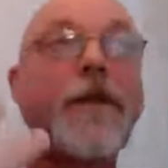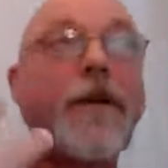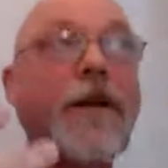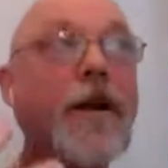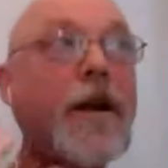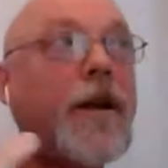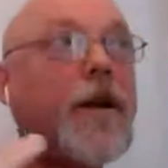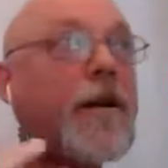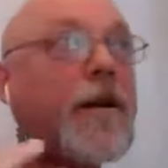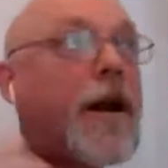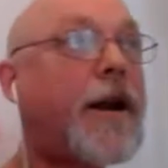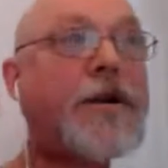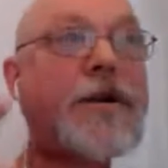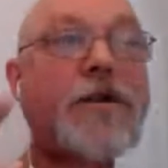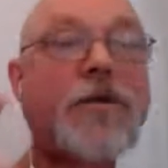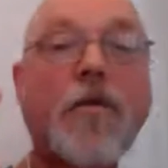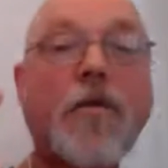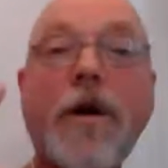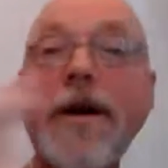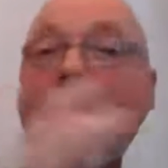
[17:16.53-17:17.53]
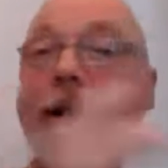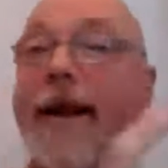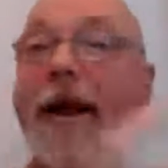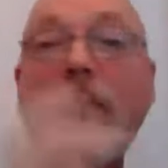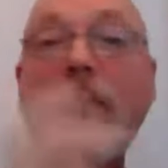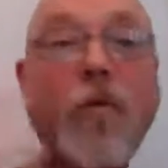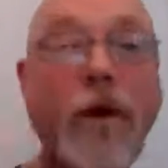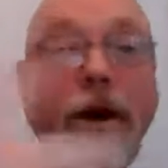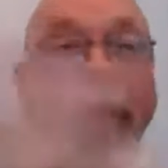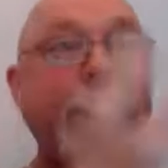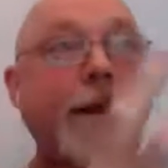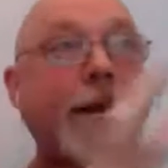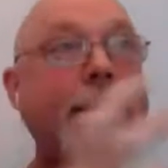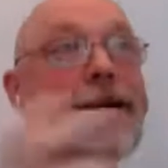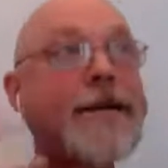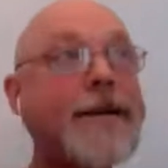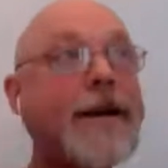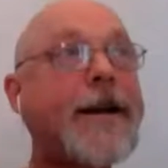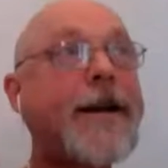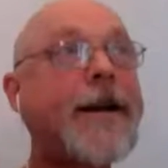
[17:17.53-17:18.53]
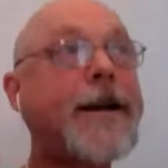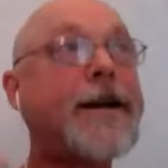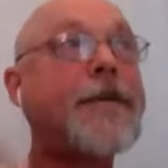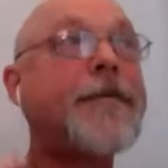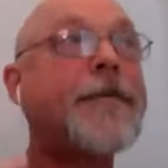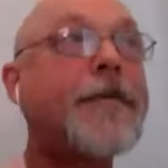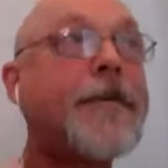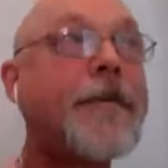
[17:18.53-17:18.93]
I just want to get what I can take.